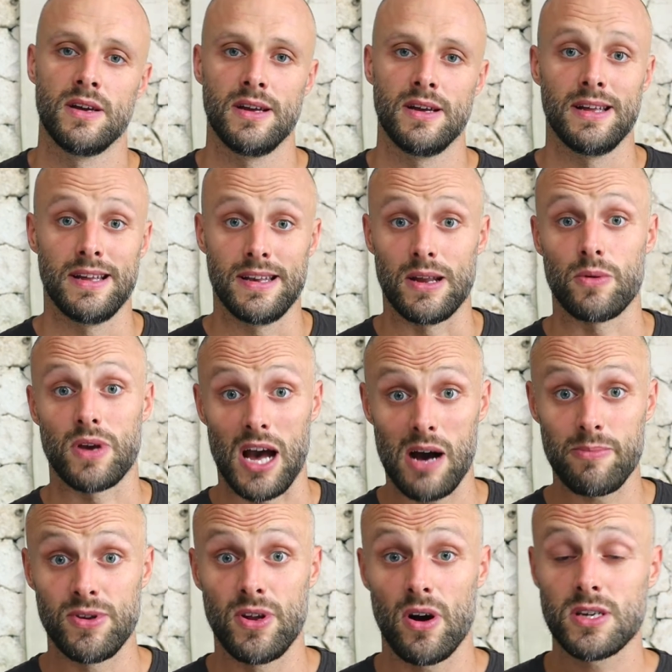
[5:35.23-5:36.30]
Now,
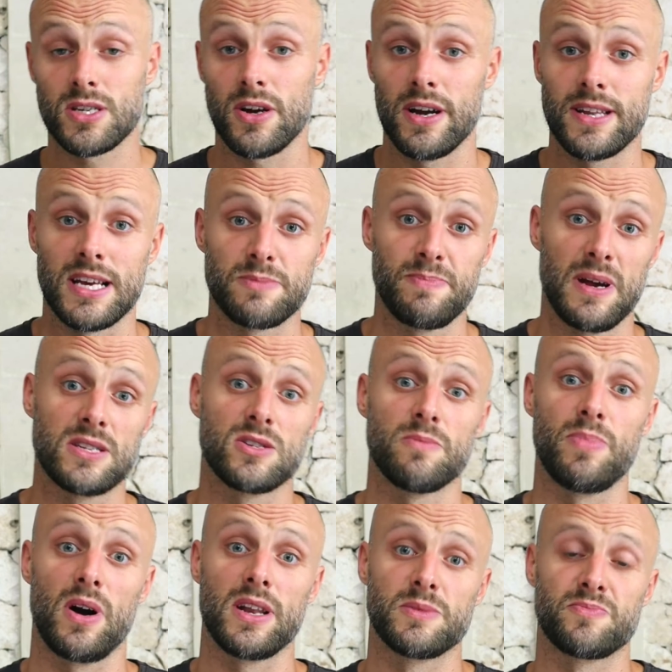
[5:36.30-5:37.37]
carbon dioxide gets picked up
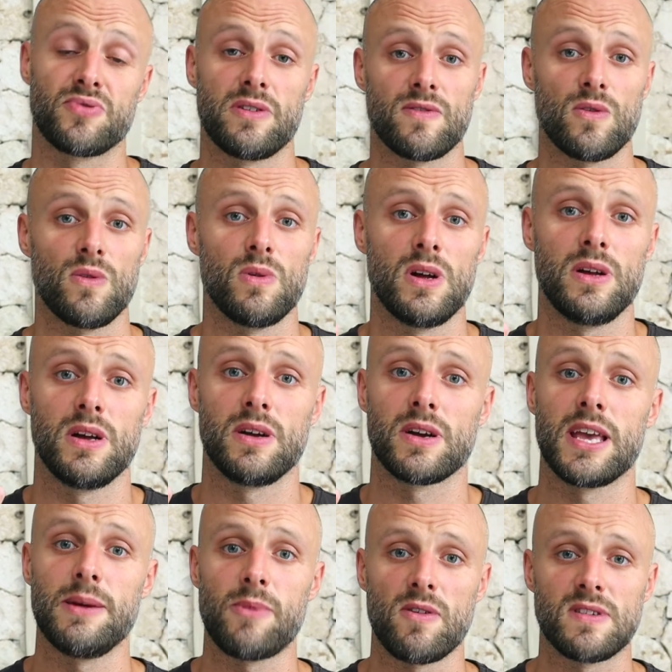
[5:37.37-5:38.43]
by these peripheral
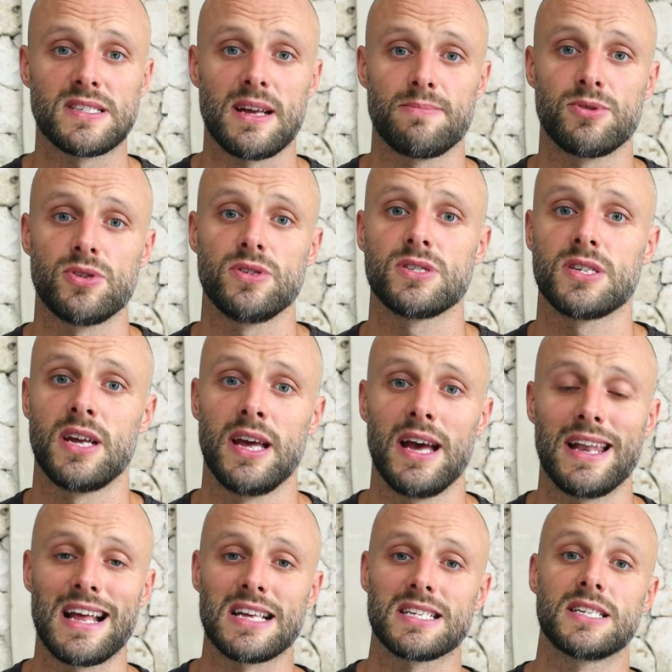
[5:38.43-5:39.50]
chemoreceptors, and
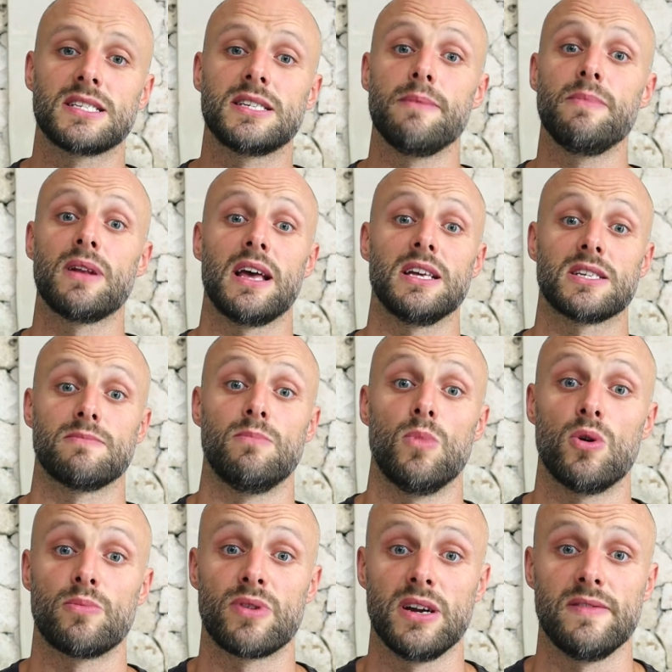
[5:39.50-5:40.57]
that stimulates more
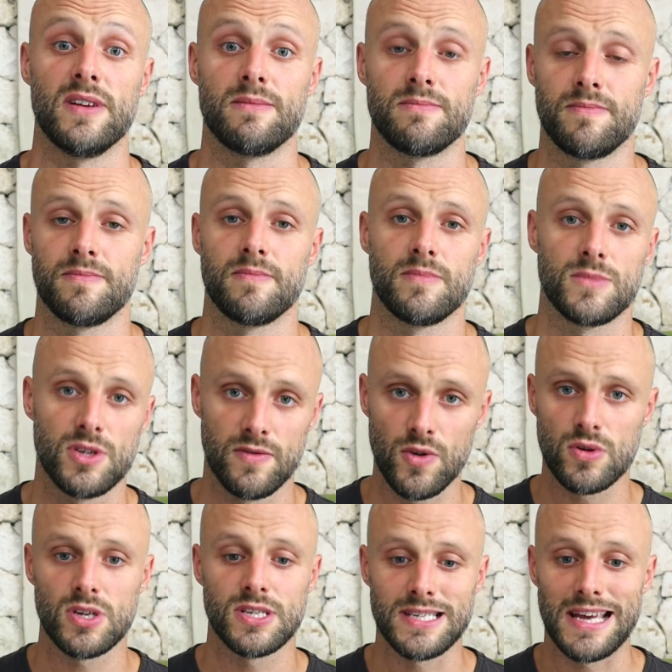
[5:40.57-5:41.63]
breathing. So if you were
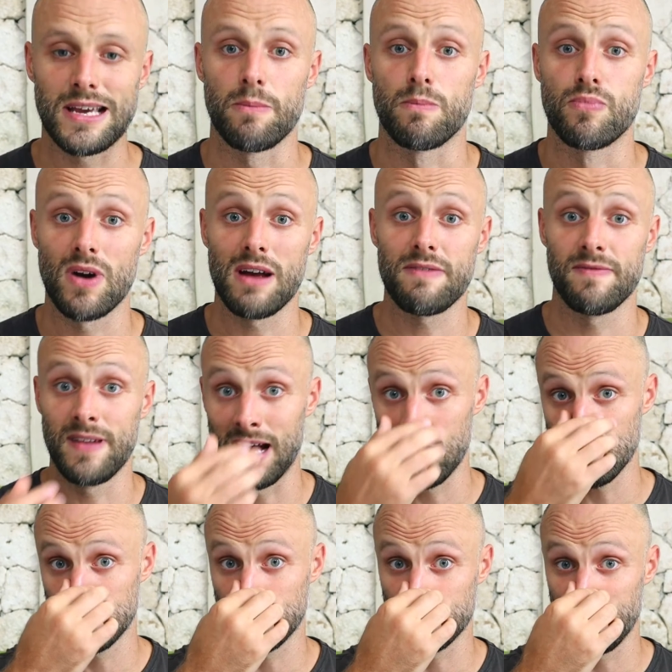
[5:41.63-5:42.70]
to just take a breath now
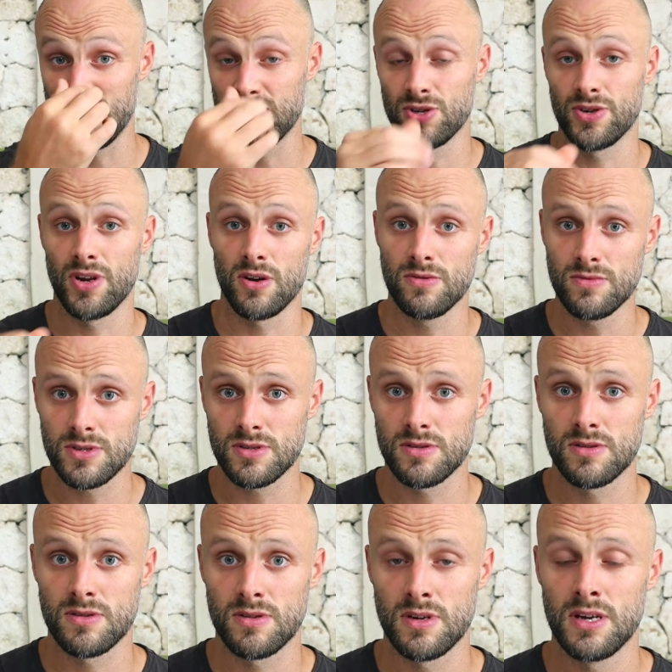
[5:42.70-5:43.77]
and just pinch your nose,
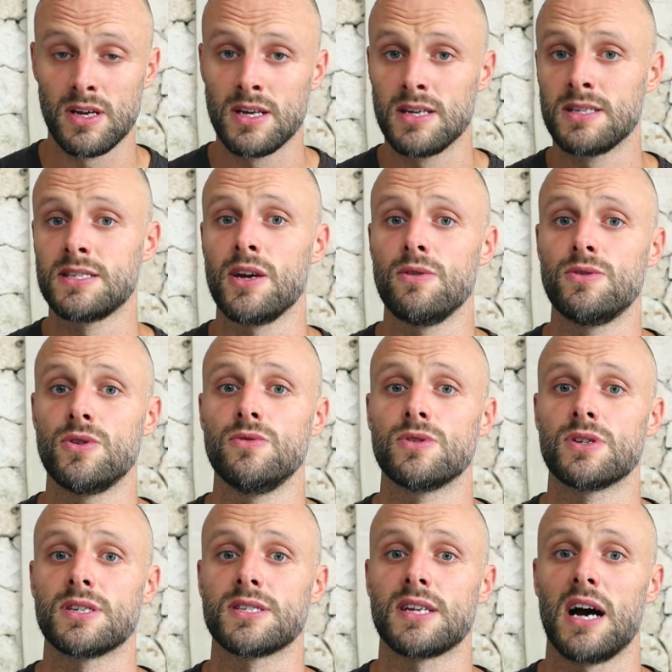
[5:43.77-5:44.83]
CO2 is
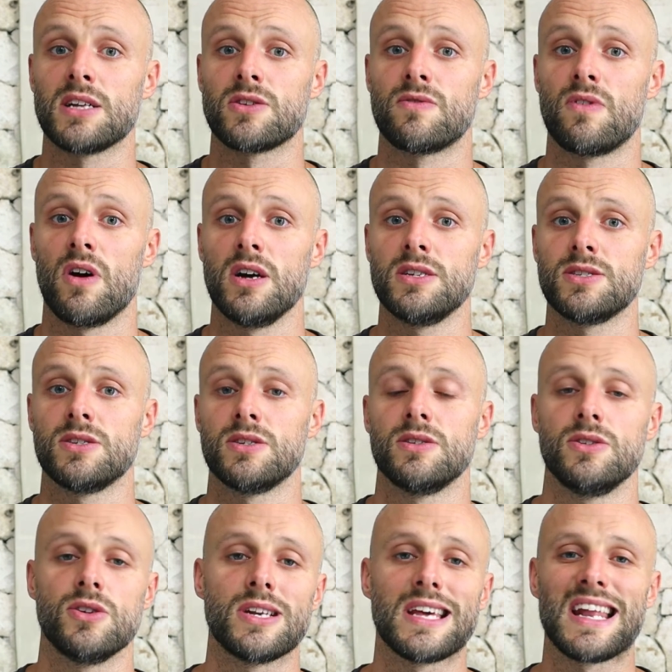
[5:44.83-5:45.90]
going to start to rise. You're
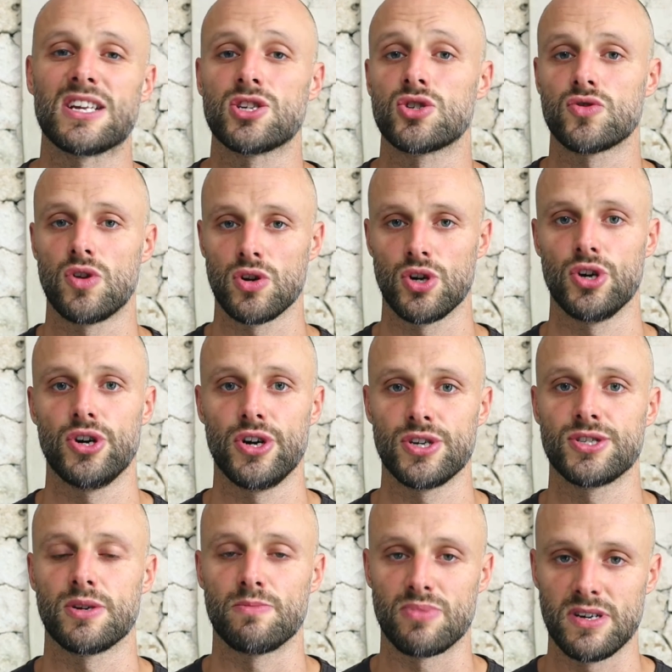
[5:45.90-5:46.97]
going to get a stronger urge
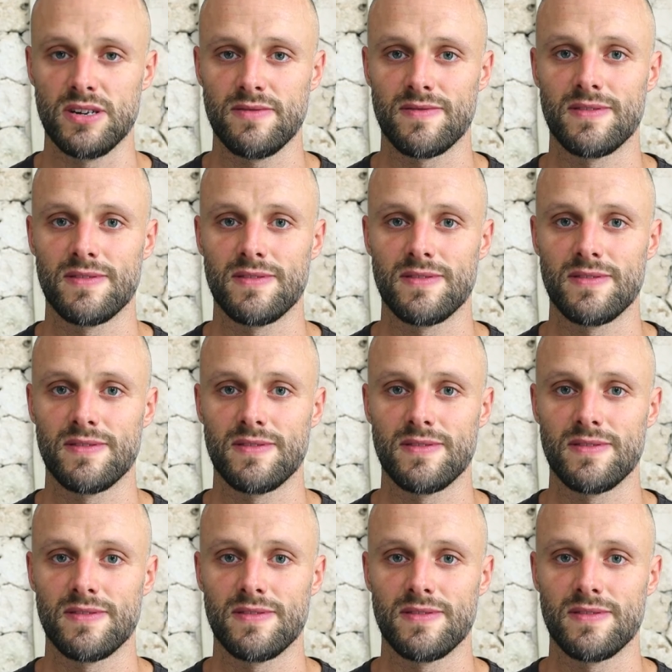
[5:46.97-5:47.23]
to breathe.